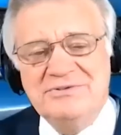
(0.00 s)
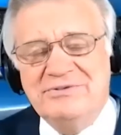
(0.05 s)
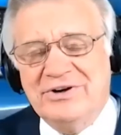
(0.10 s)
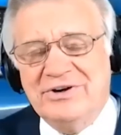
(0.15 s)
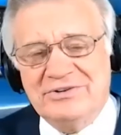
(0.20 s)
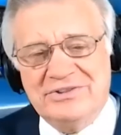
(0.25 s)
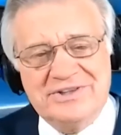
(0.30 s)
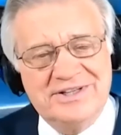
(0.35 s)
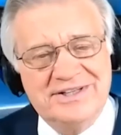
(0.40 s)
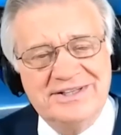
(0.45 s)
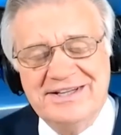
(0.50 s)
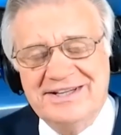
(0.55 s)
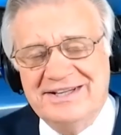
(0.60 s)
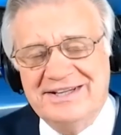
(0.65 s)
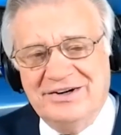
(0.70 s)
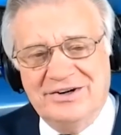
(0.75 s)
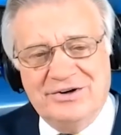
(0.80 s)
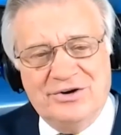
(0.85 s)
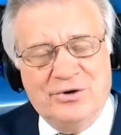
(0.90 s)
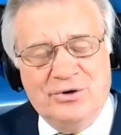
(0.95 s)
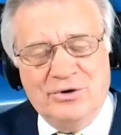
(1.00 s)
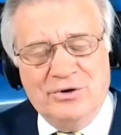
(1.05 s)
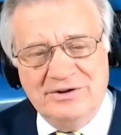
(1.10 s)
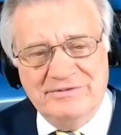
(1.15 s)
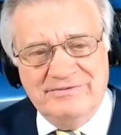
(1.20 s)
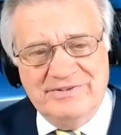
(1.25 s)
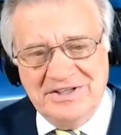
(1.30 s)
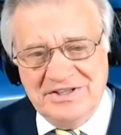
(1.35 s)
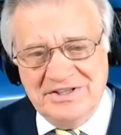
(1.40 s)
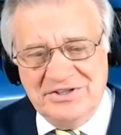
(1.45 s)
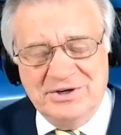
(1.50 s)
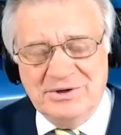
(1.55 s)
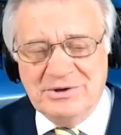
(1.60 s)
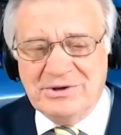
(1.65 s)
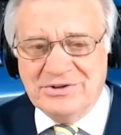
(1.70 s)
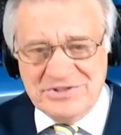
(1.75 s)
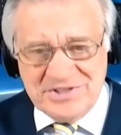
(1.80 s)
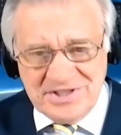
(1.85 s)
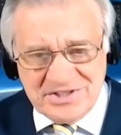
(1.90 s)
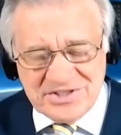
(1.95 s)
you've got the all of it, you know,
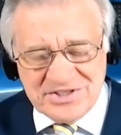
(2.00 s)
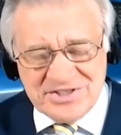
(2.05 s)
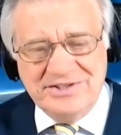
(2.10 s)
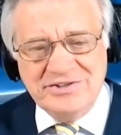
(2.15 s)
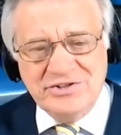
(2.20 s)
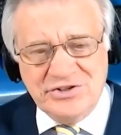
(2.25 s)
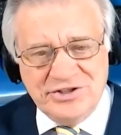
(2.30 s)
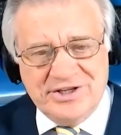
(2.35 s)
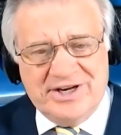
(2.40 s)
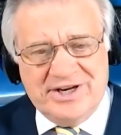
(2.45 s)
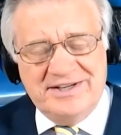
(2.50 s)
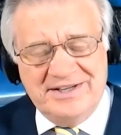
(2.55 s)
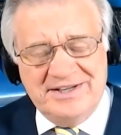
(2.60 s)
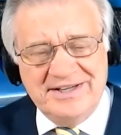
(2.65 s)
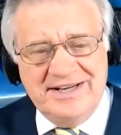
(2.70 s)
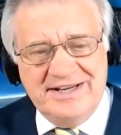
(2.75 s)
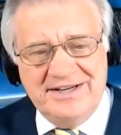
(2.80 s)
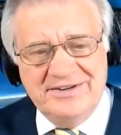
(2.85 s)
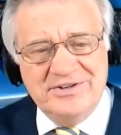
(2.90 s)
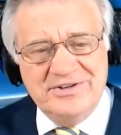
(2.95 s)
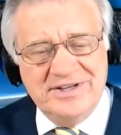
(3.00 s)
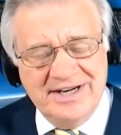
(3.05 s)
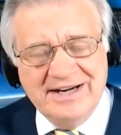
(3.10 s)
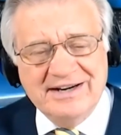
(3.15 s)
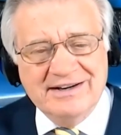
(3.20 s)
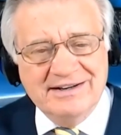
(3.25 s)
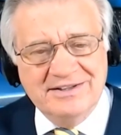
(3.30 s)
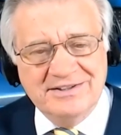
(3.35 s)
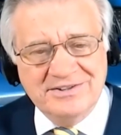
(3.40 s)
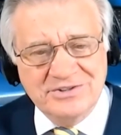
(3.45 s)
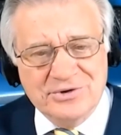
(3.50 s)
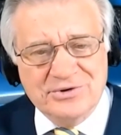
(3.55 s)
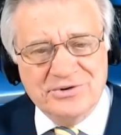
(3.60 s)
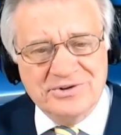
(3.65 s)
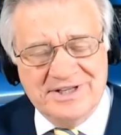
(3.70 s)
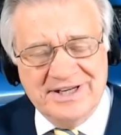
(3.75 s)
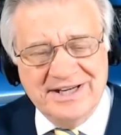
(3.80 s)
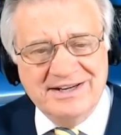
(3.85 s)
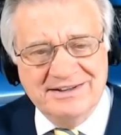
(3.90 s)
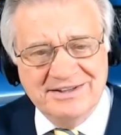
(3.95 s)
because it's sunshine in here in England,
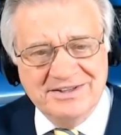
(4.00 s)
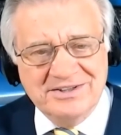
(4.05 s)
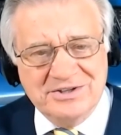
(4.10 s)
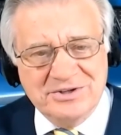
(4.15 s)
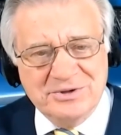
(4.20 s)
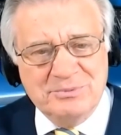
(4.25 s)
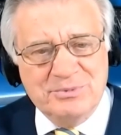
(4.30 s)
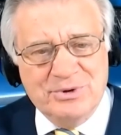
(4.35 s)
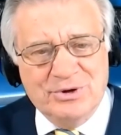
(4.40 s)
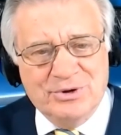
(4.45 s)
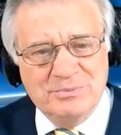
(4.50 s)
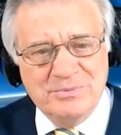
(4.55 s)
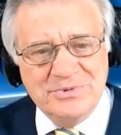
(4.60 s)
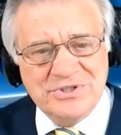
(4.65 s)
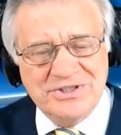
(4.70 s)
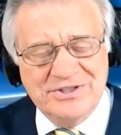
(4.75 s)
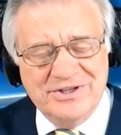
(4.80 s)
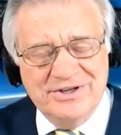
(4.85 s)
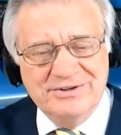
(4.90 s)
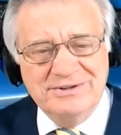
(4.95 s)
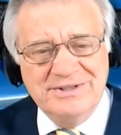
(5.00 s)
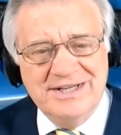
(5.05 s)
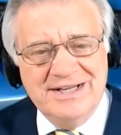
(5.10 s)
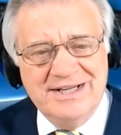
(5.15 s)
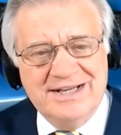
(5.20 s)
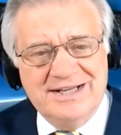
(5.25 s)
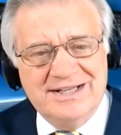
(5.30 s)
Northern England at the moment, you know.